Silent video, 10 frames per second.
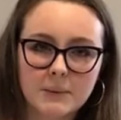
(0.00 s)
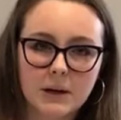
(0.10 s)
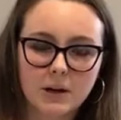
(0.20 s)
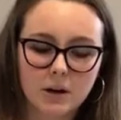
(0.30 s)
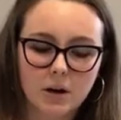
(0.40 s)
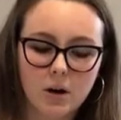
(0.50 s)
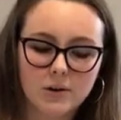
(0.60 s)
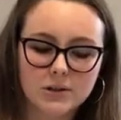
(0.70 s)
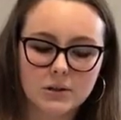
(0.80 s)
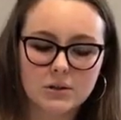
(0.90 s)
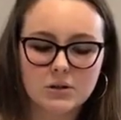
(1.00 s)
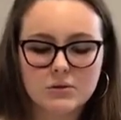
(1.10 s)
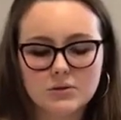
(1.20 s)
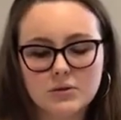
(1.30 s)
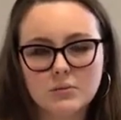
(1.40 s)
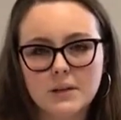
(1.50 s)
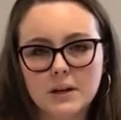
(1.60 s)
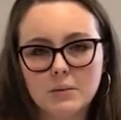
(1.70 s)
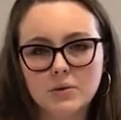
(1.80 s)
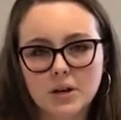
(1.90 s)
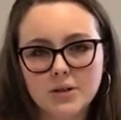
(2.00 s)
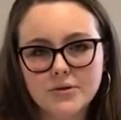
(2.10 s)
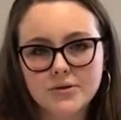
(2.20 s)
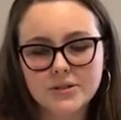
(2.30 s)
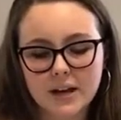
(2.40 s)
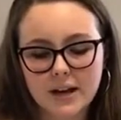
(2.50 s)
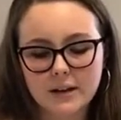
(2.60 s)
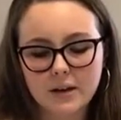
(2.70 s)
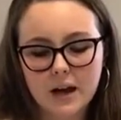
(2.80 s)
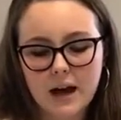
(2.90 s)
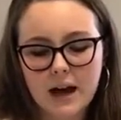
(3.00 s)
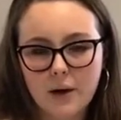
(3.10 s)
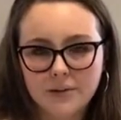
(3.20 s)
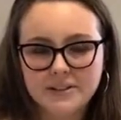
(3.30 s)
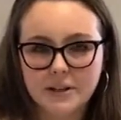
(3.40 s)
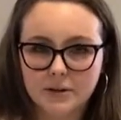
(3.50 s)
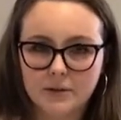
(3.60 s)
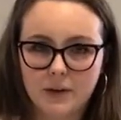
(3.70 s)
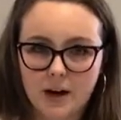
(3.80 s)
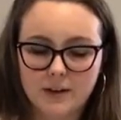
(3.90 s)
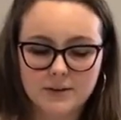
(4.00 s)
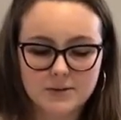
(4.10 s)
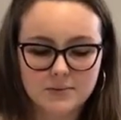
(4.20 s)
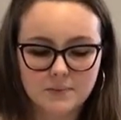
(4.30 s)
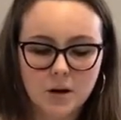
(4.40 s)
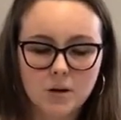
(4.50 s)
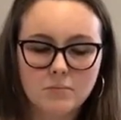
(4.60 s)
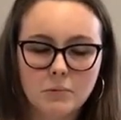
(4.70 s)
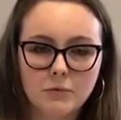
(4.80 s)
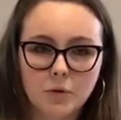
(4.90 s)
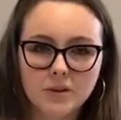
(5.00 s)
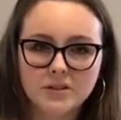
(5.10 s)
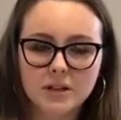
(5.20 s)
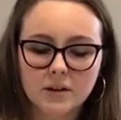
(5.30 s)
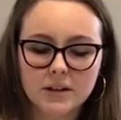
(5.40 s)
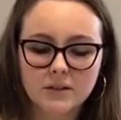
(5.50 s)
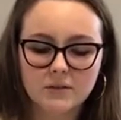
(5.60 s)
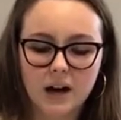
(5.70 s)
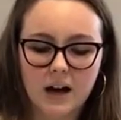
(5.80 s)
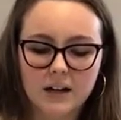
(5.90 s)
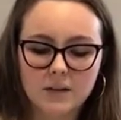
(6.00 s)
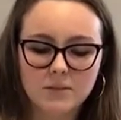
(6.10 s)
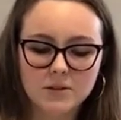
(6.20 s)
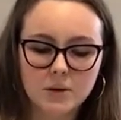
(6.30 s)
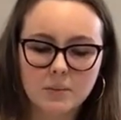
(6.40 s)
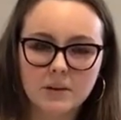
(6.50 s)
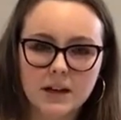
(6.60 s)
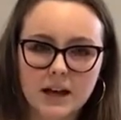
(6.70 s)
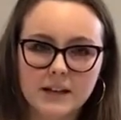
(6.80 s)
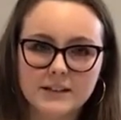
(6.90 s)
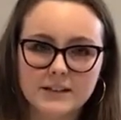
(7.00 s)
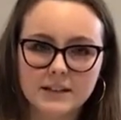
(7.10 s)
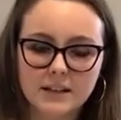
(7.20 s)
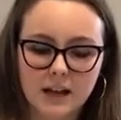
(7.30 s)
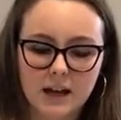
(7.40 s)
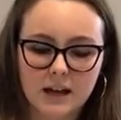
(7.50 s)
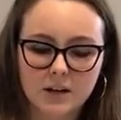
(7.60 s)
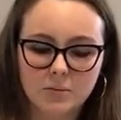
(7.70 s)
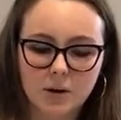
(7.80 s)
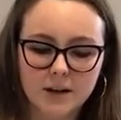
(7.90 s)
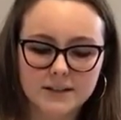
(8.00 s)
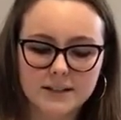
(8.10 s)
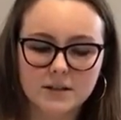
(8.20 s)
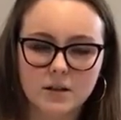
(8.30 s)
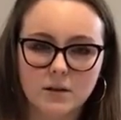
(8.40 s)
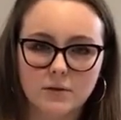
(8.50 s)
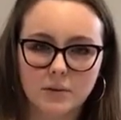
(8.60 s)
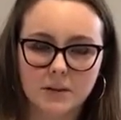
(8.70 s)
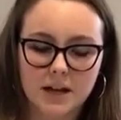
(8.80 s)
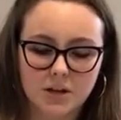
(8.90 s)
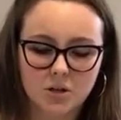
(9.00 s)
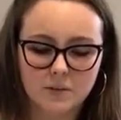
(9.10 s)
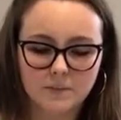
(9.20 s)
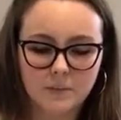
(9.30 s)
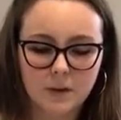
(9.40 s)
pairing are also used to be able to understand how a cell divides. Before a cell can divide, it must replicate its DNA in a process of replication.